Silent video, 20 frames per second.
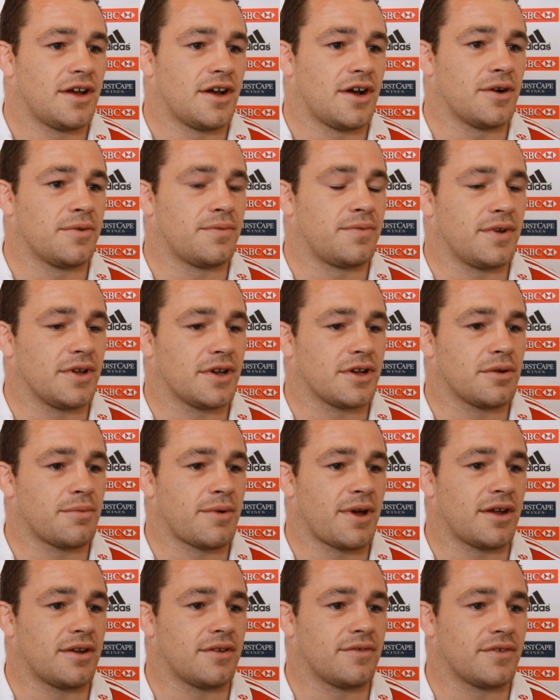hopefully
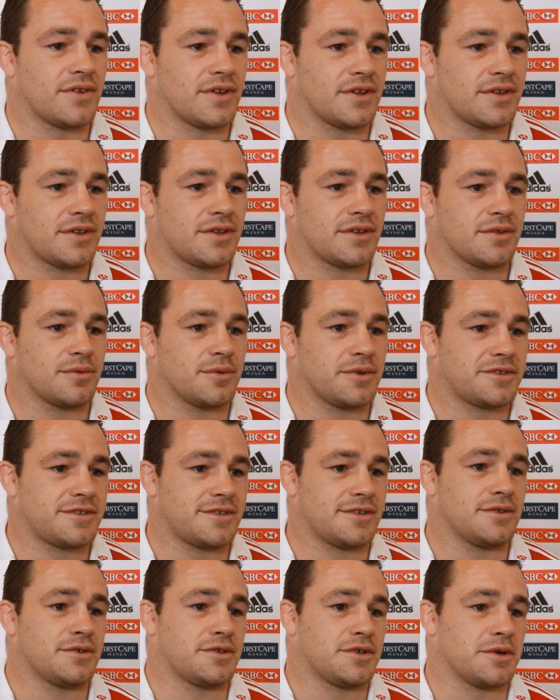come out of it with
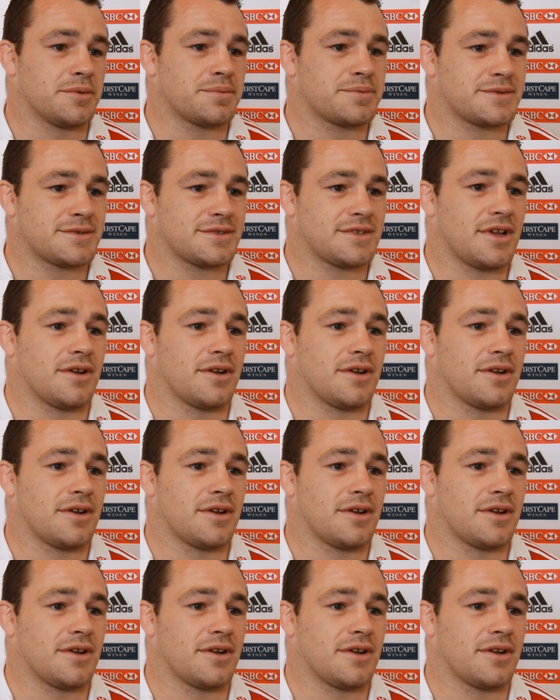two cups,